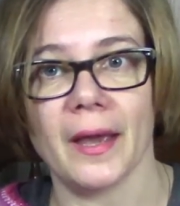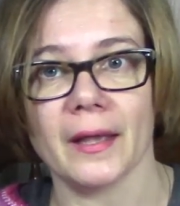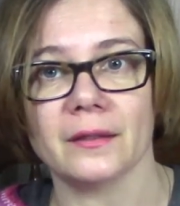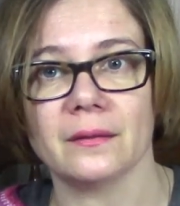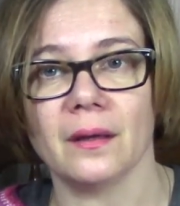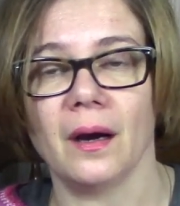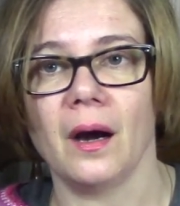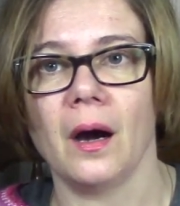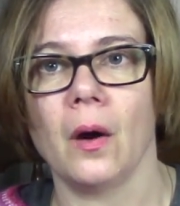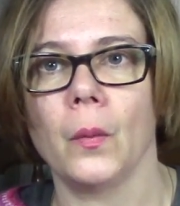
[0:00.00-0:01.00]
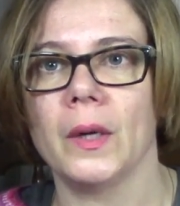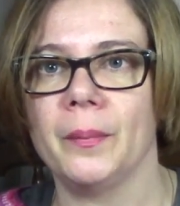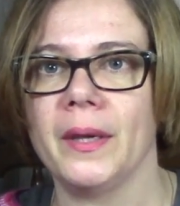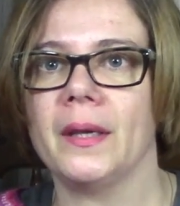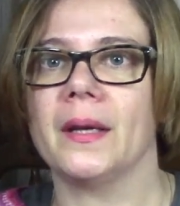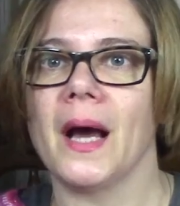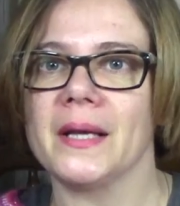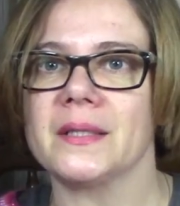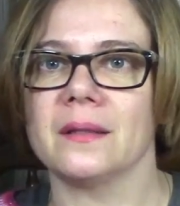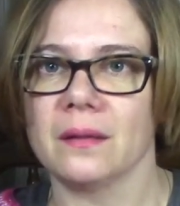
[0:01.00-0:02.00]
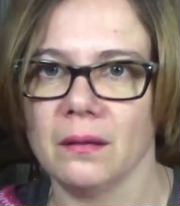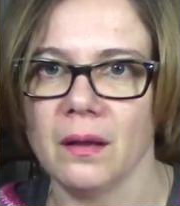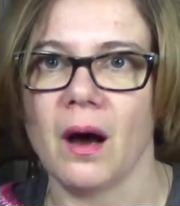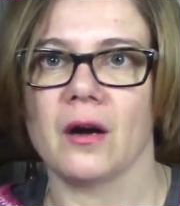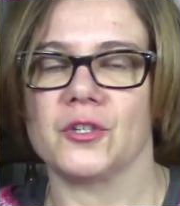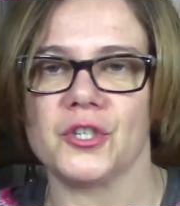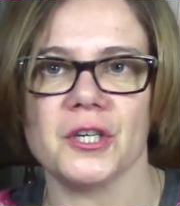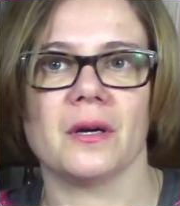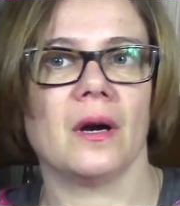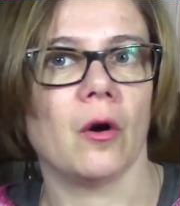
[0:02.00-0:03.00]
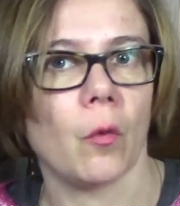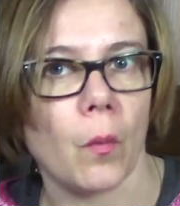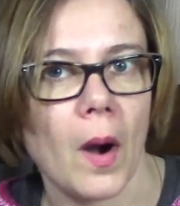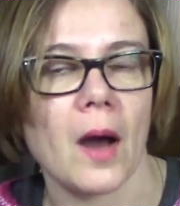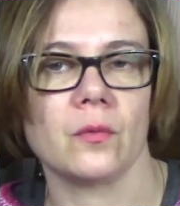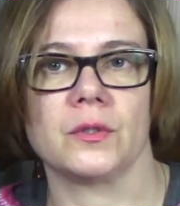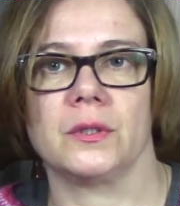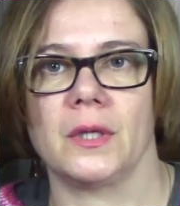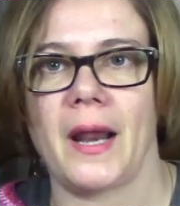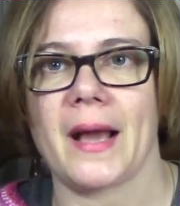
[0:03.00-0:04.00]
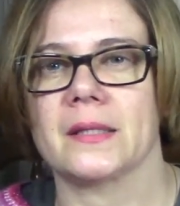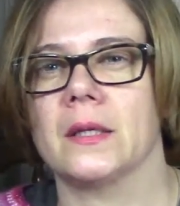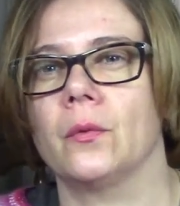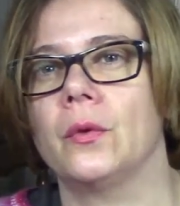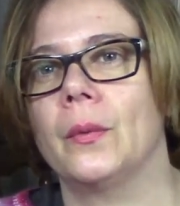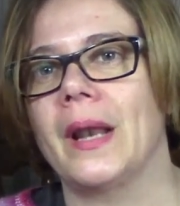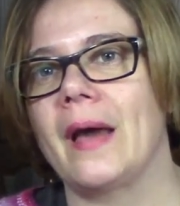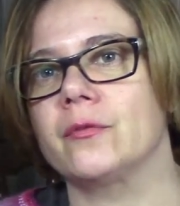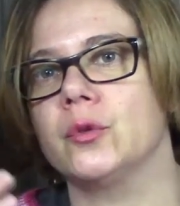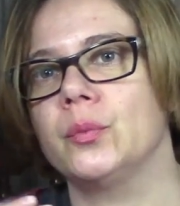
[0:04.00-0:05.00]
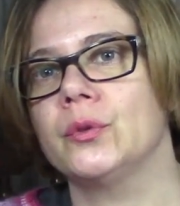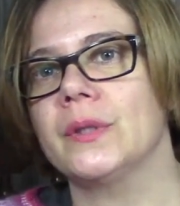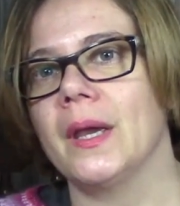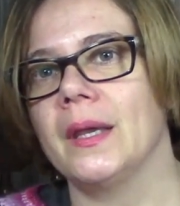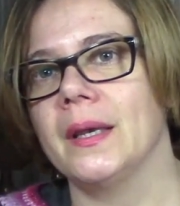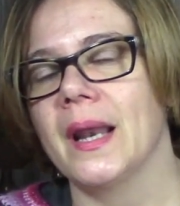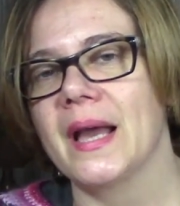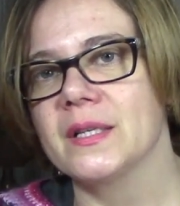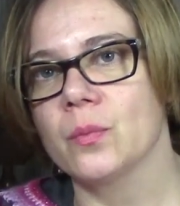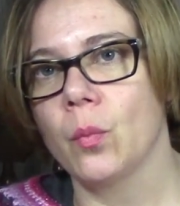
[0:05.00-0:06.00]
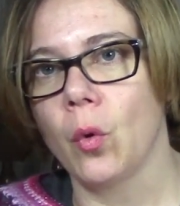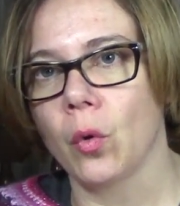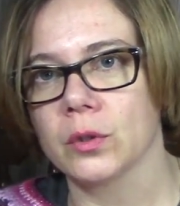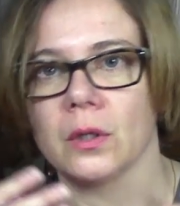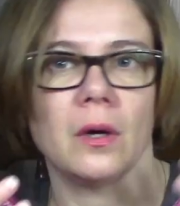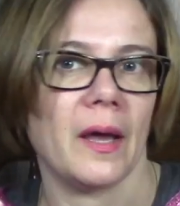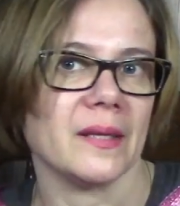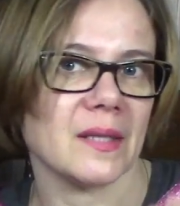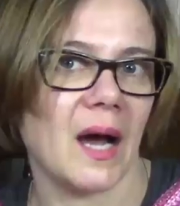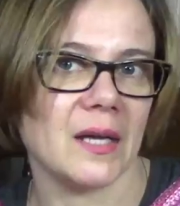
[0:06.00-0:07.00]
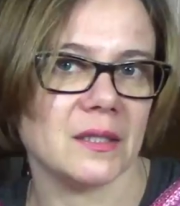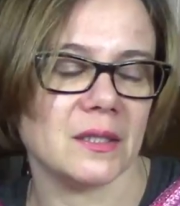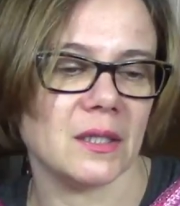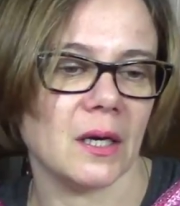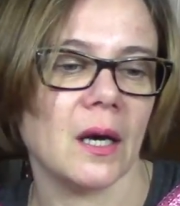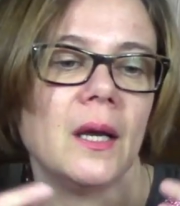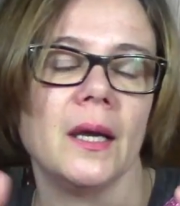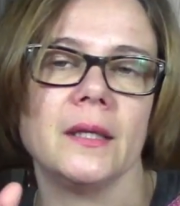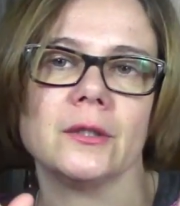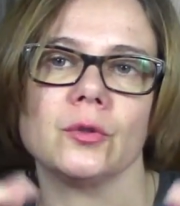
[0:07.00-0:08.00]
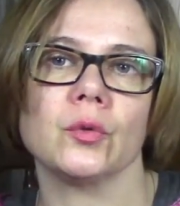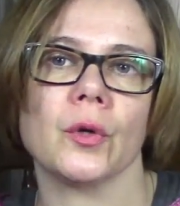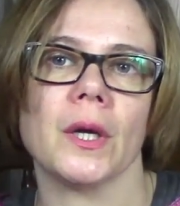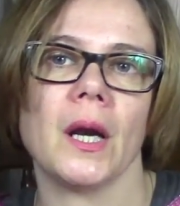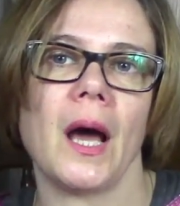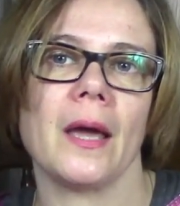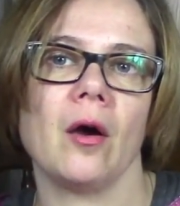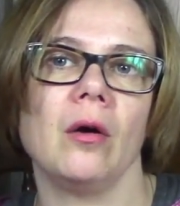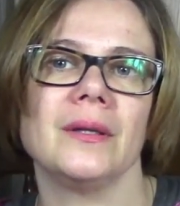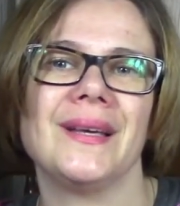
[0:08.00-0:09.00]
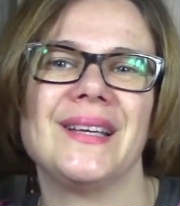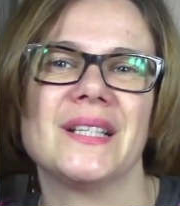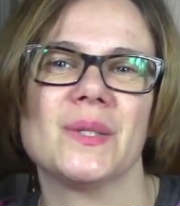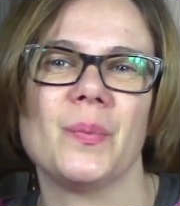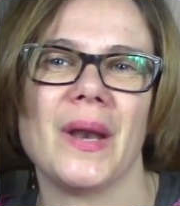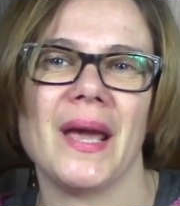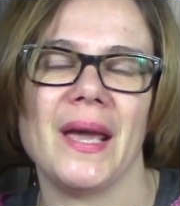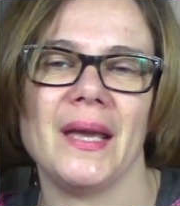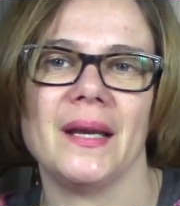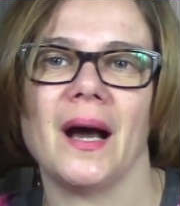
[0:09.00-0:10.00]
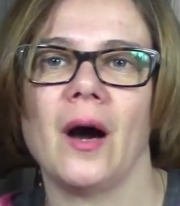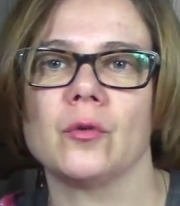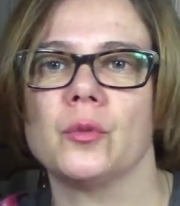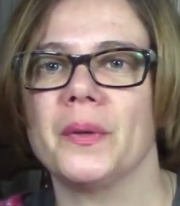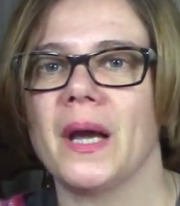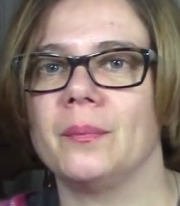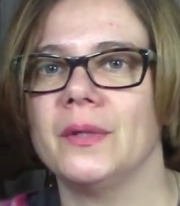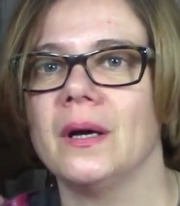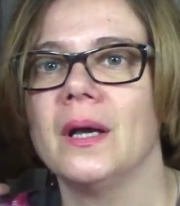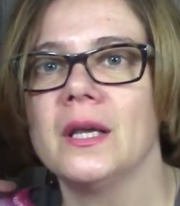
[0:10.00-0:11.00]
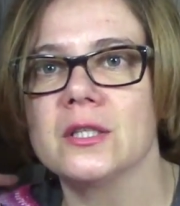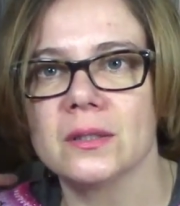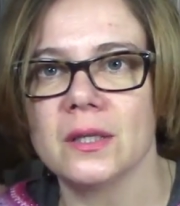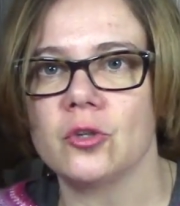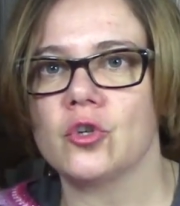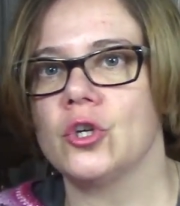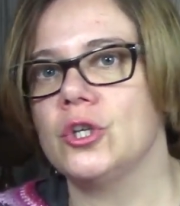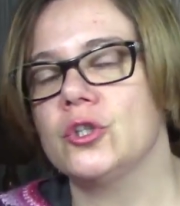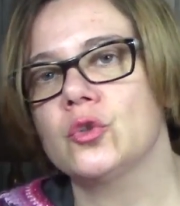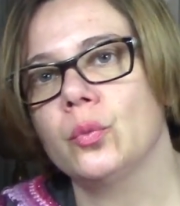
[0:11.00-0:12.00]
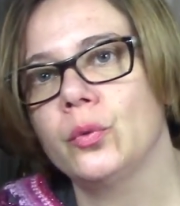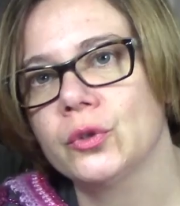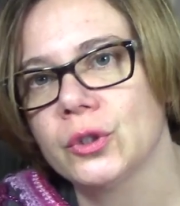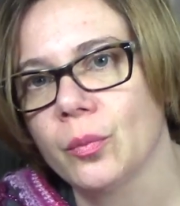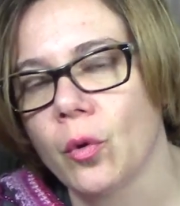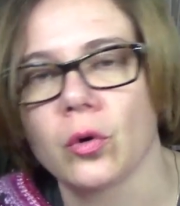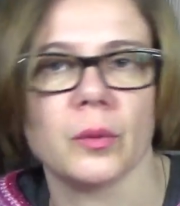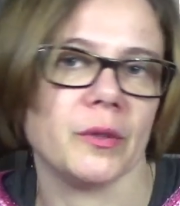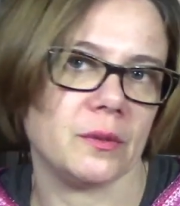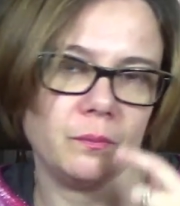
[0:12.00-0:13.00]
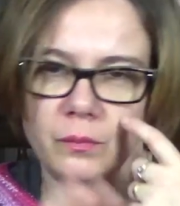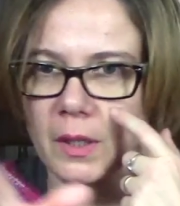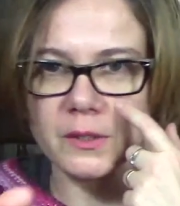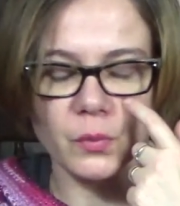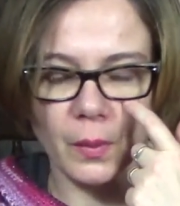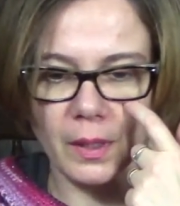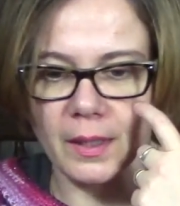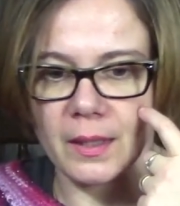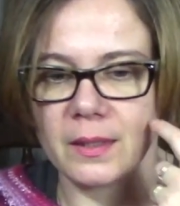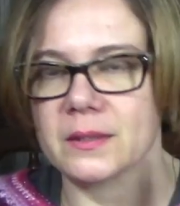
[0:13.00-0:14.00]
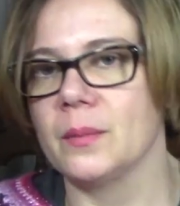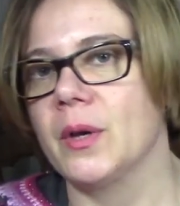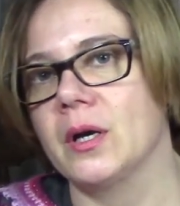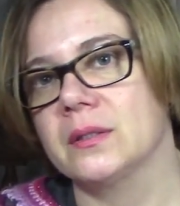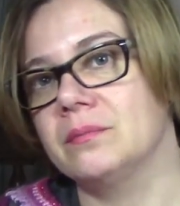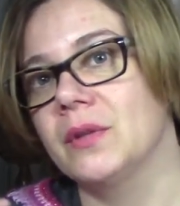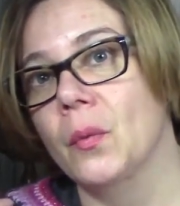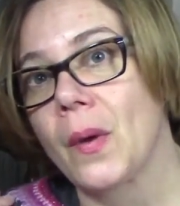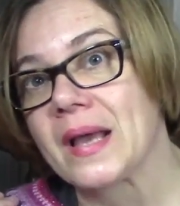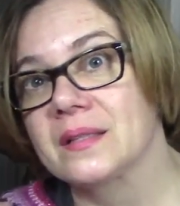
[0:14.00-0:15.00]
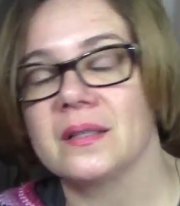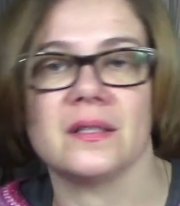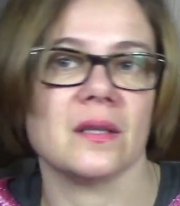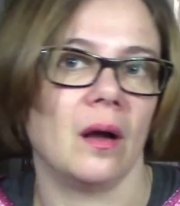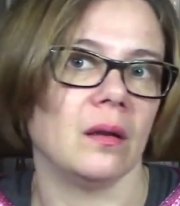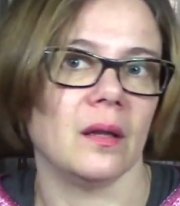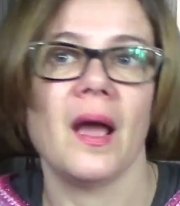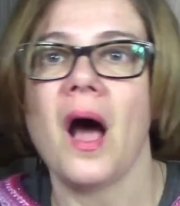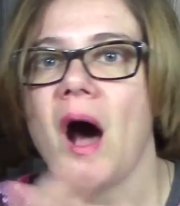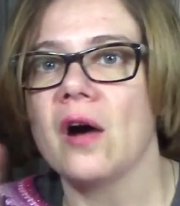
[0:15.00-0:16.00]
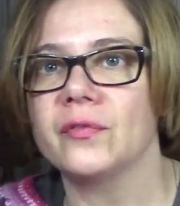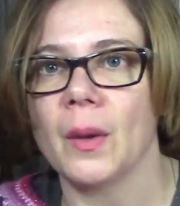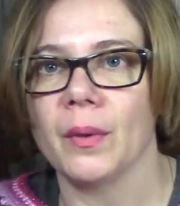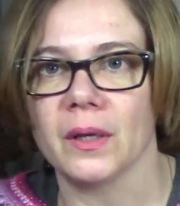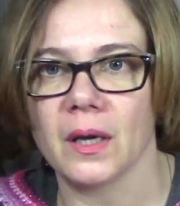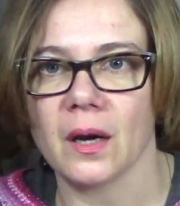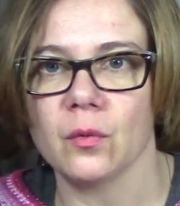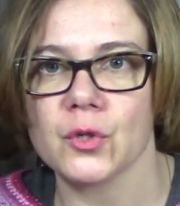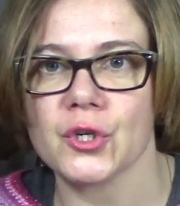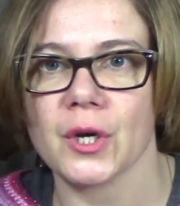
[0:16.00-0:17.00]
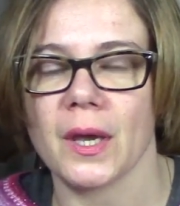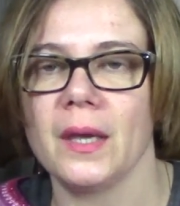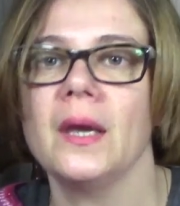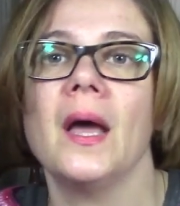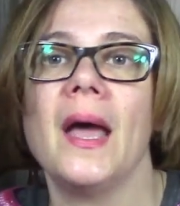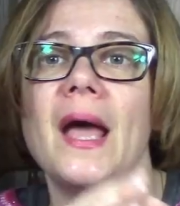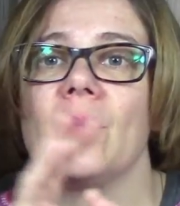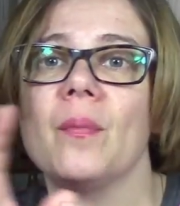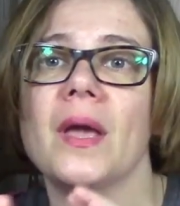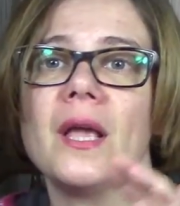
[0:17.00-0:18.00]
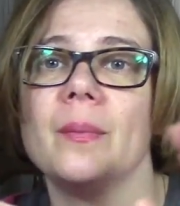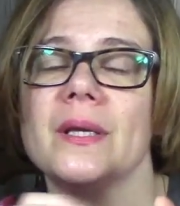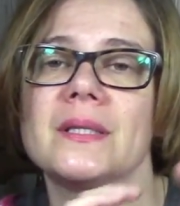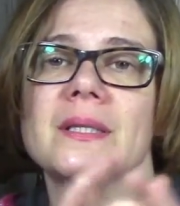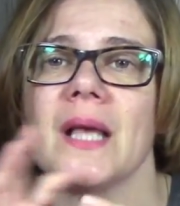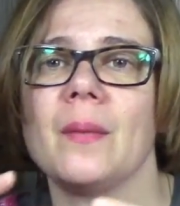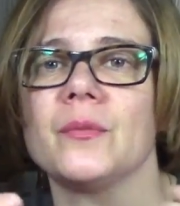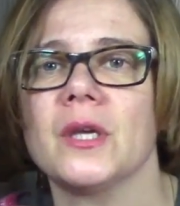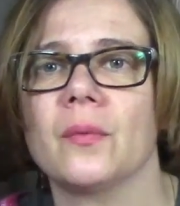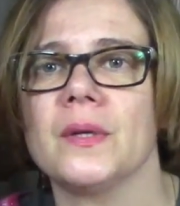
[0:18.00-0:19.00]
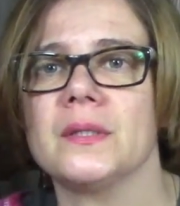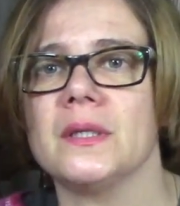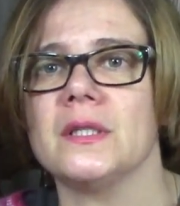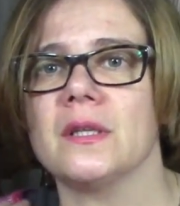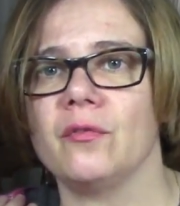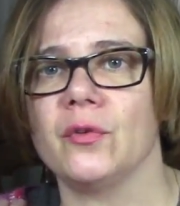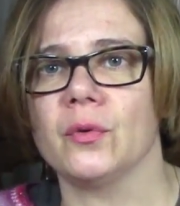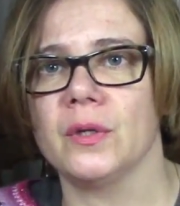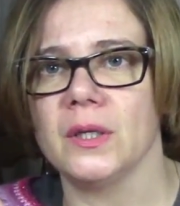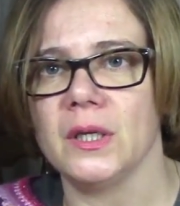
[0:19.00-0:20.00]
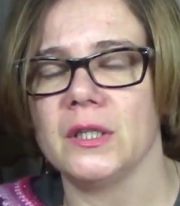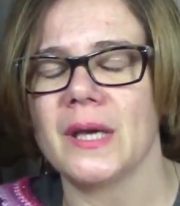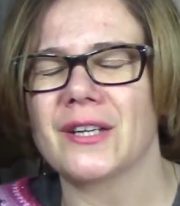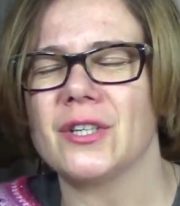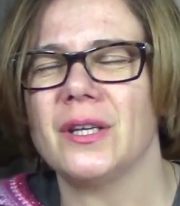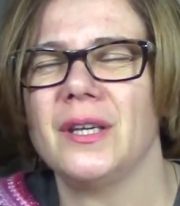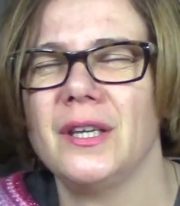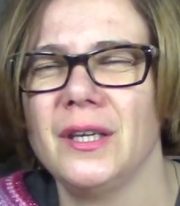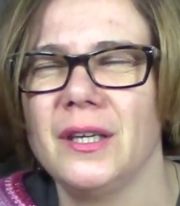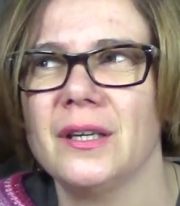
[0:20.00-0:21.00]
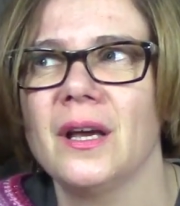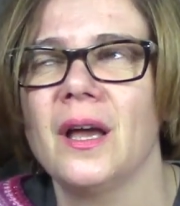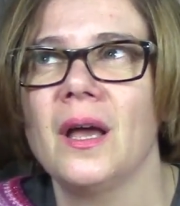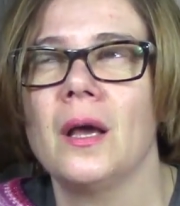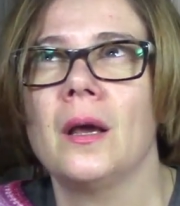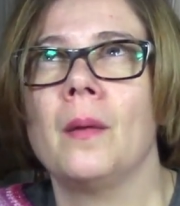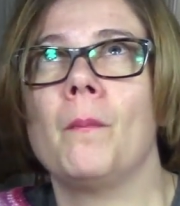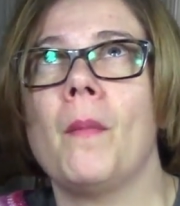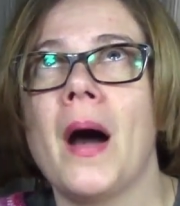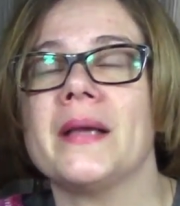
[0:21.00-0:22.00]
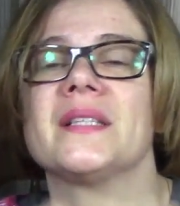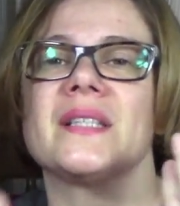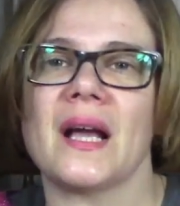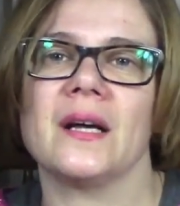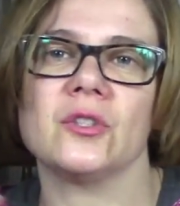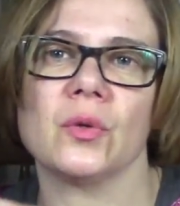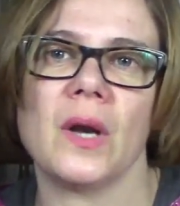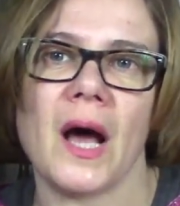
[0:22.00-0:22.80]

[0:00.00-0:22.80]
it uh, will be nice and large here around the neck so you will have to put a nice border as I did here. In the tutorial I only explain how to pick up the stitches to put the border but it's really easy because the rest it's only half double crochet and maybe some decreases if you need actually in my second to